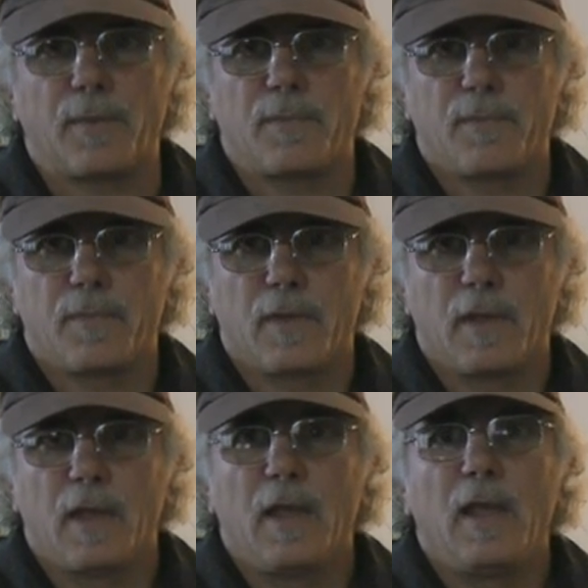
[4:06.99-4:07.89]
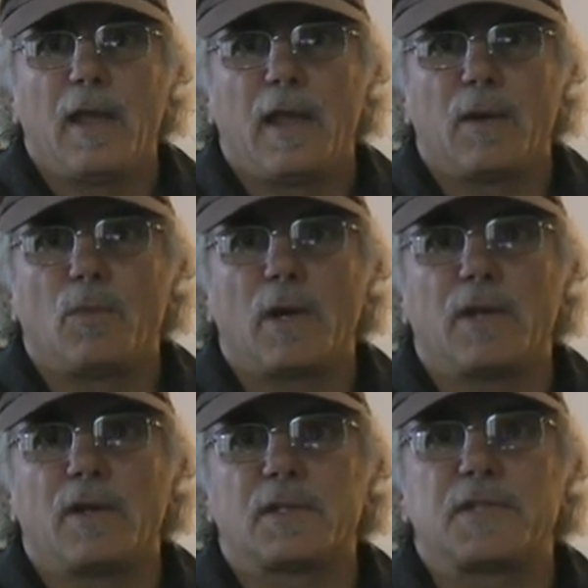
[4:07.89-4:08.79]
And
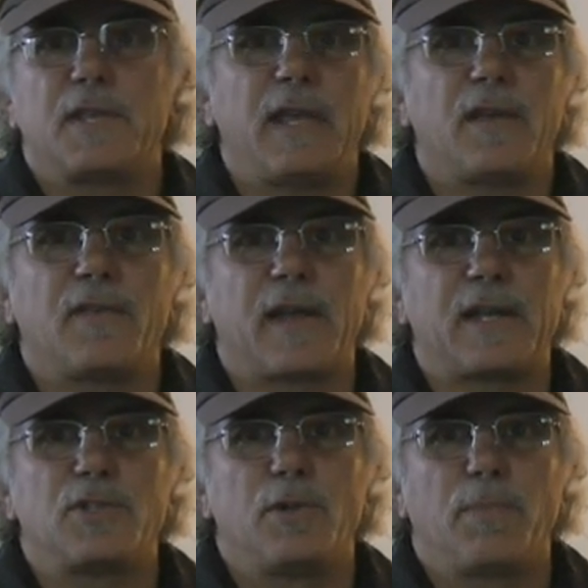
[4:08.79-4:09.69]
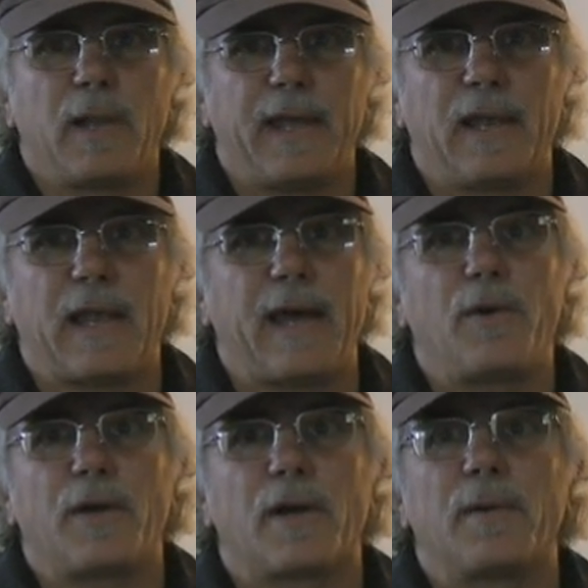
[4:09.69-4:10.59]
what you'll see is as you play
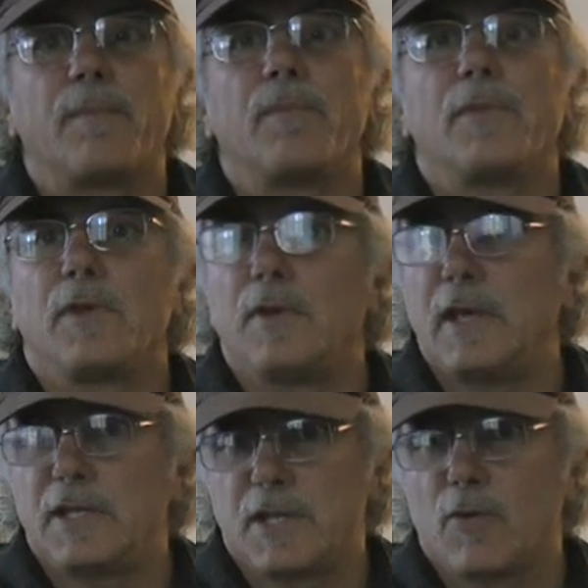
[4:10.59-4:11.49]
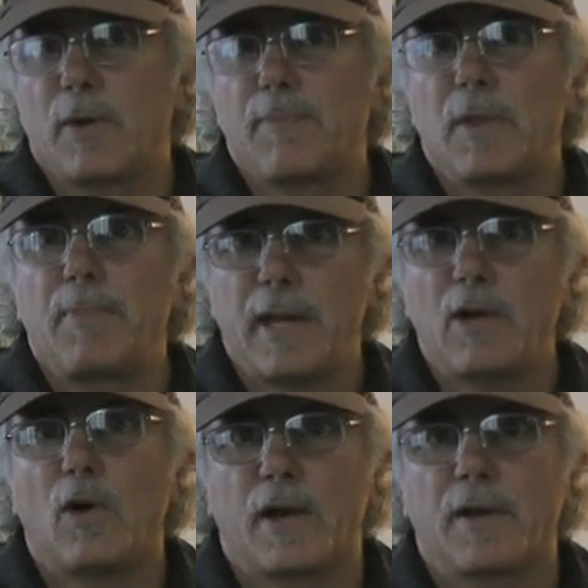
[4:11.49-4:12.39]
louder, you need to grip the pick
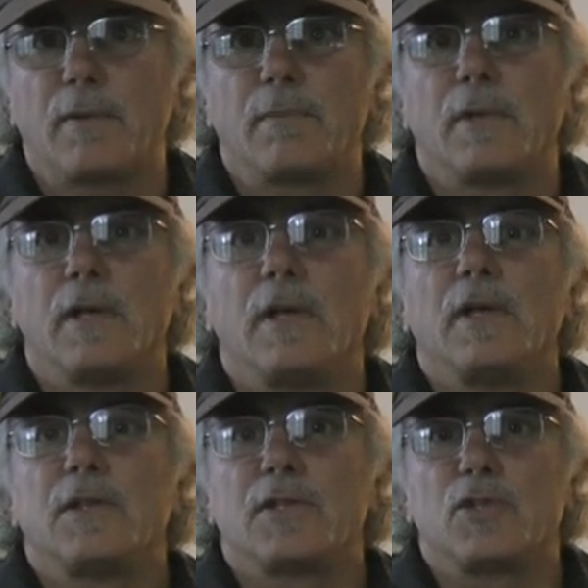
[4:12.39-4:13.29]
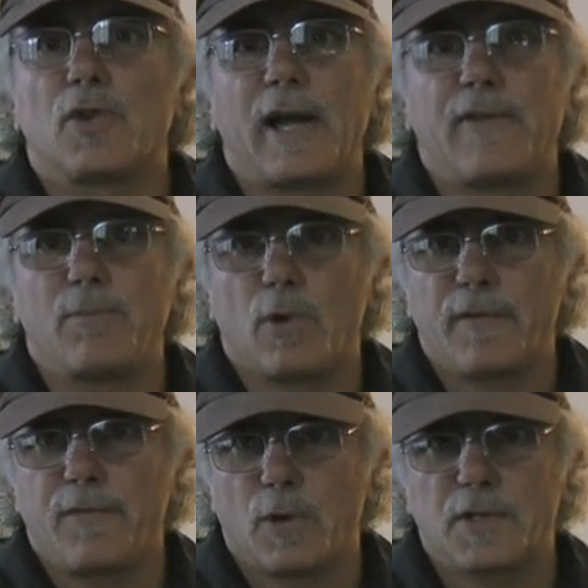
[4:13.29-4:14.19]
harder to drive
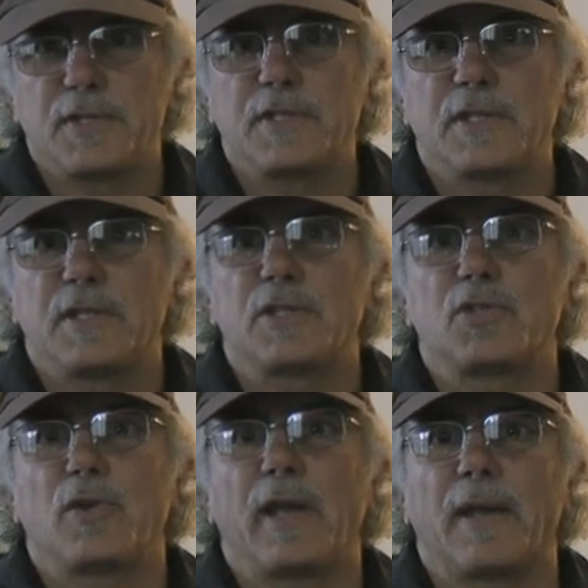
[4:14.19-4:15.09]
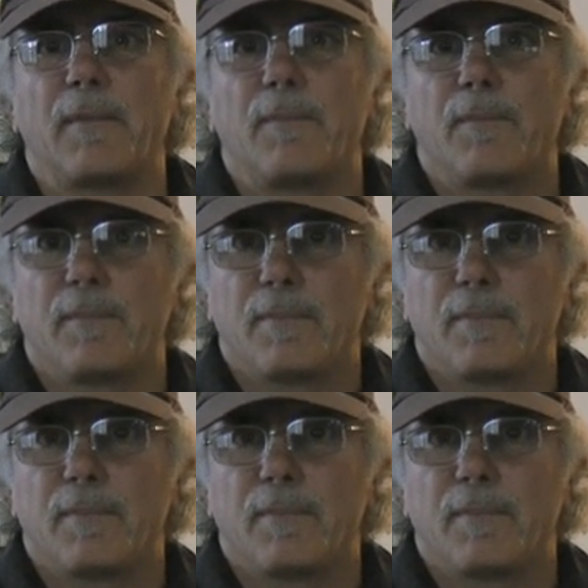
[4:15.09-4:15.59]
more force into the string.